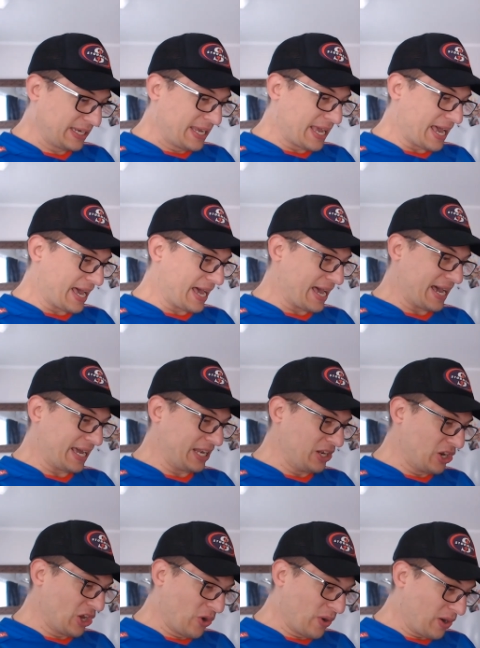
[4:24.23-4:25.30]

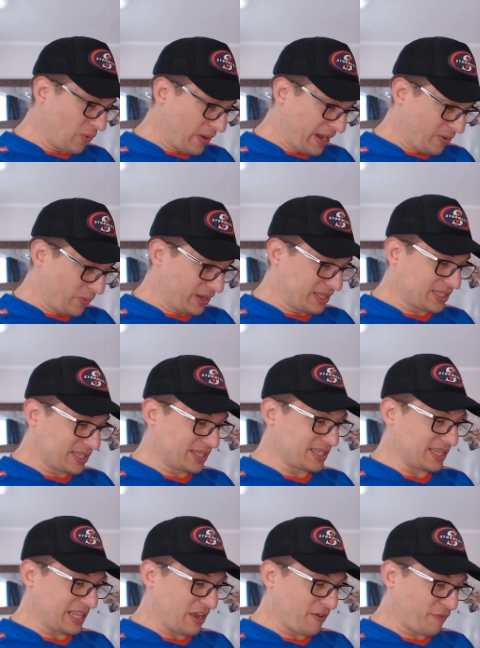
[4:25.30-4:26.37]
No away wins in
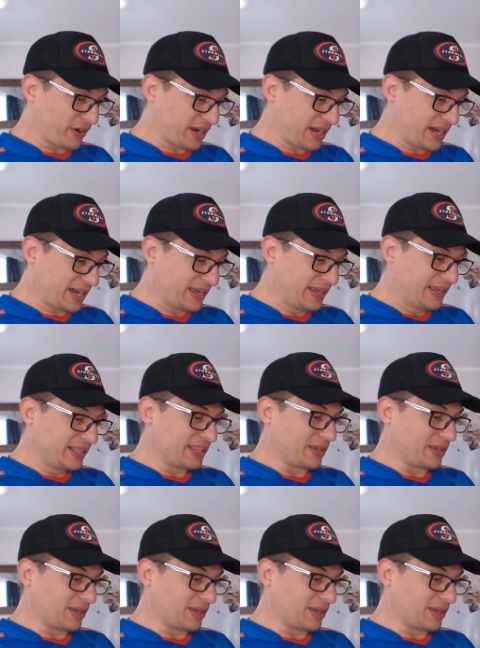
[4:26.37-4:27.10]
South Africa.